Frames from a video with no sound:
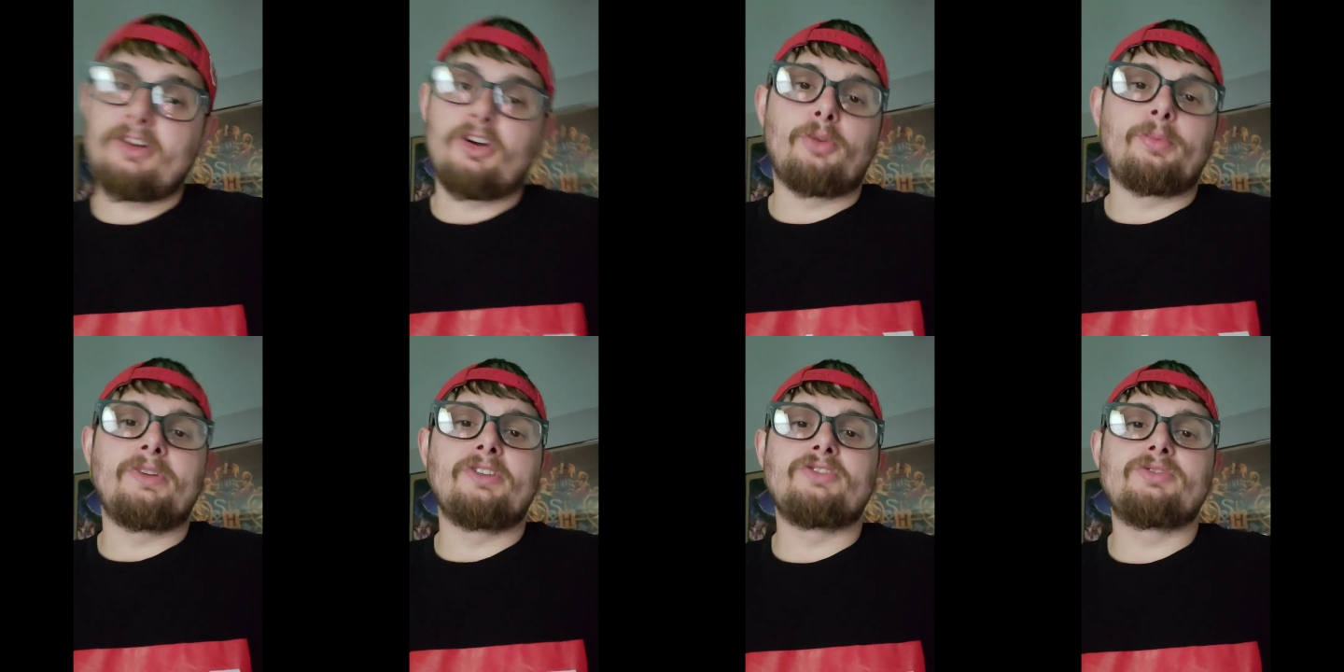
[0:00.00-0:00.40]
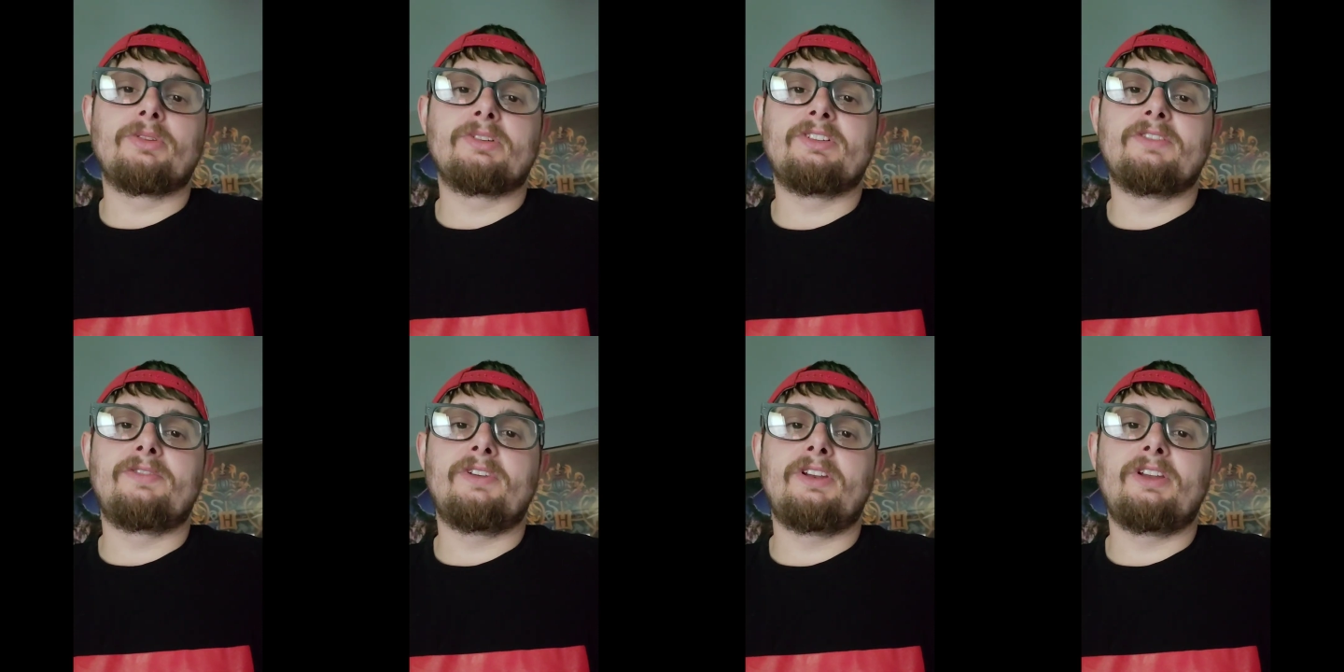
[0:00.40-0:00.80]
hope you
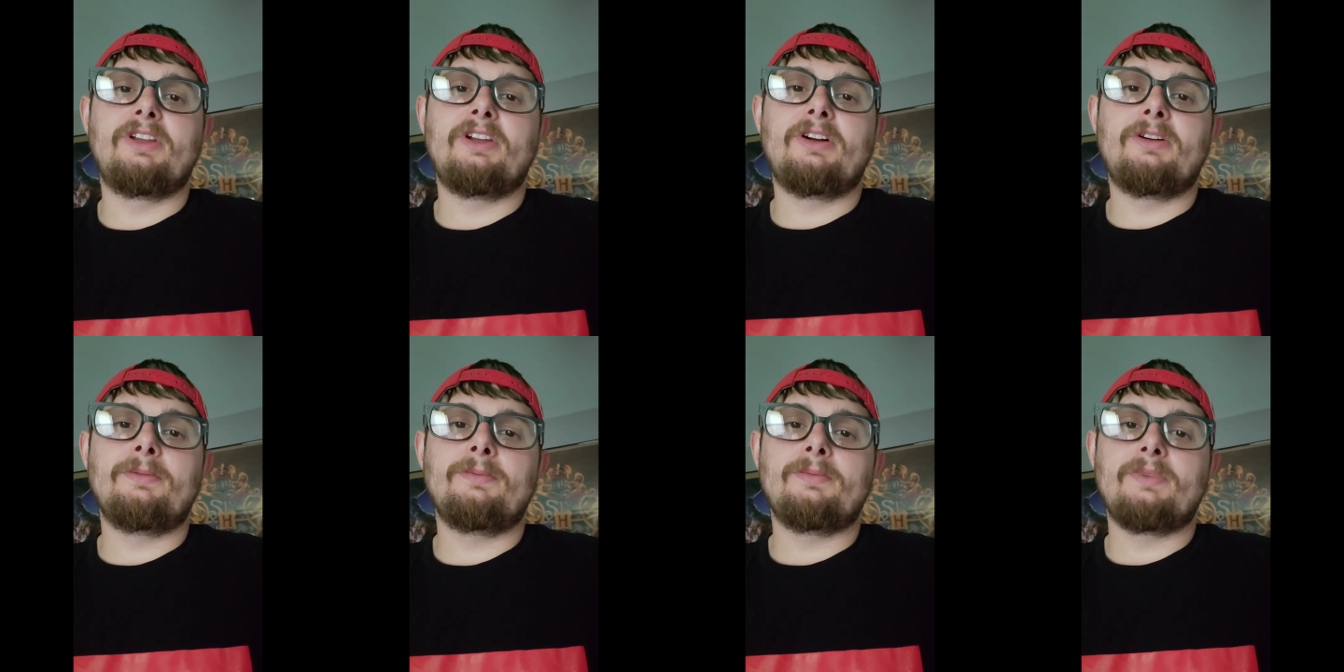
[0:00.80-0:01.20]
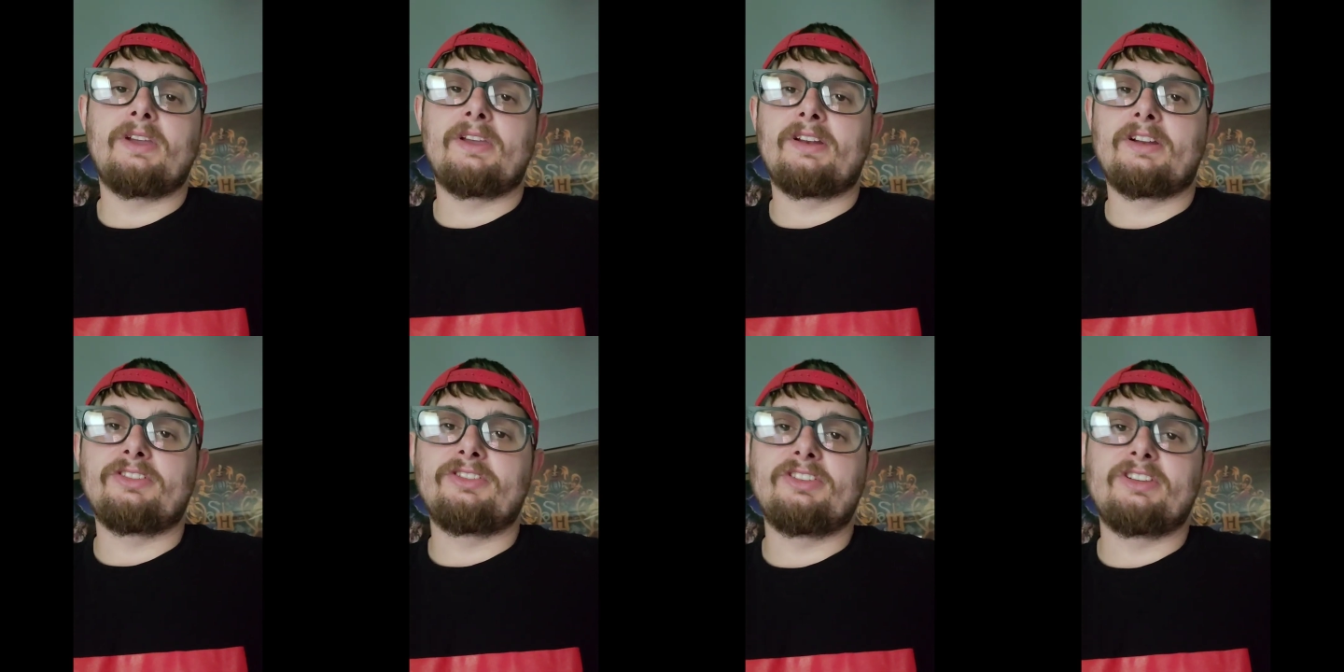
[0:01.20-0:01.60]
enjoyed the video,
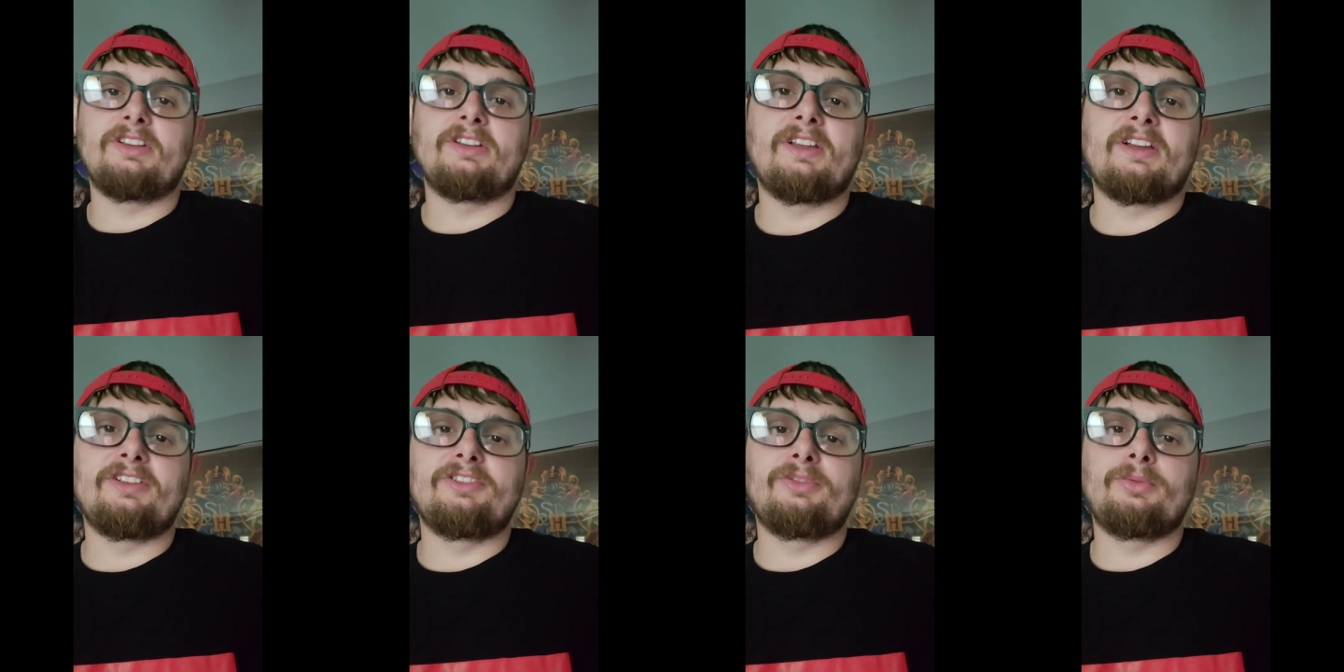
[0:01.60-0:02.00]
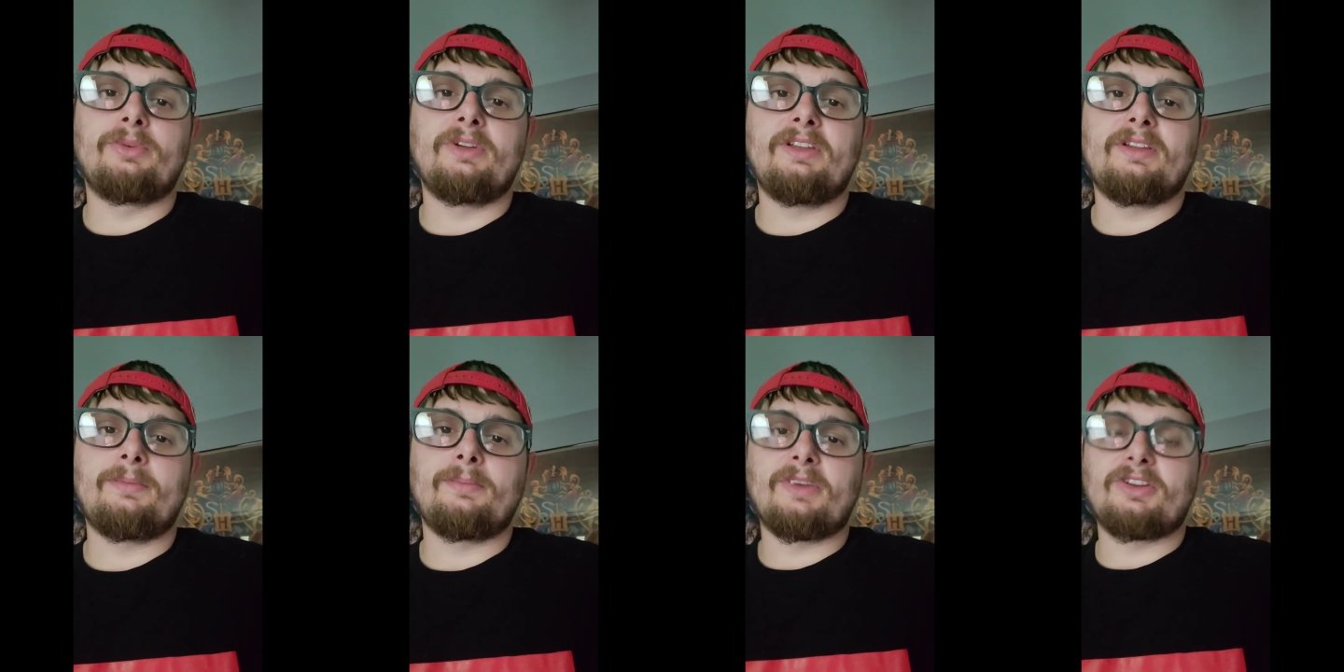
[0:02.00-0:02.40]
and I'll see you next week.